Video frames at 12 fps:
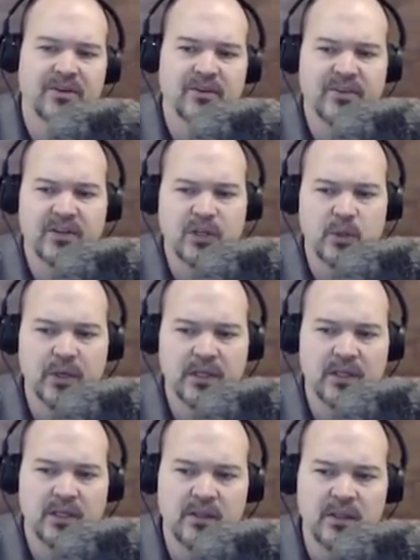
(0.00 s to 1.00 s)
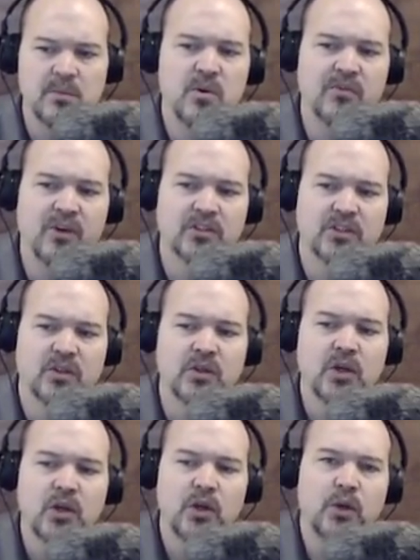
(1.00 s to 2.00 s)
very quickly, and then you move on to
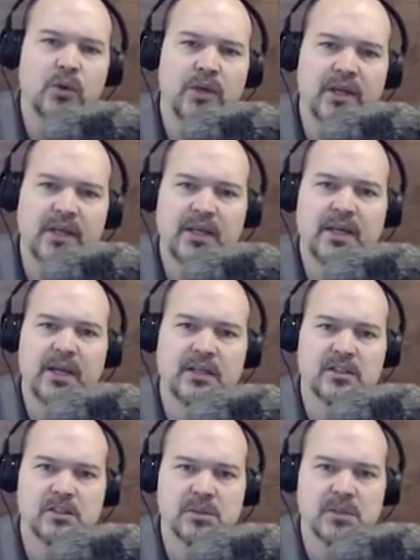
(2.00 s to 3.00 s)
who are your key customers.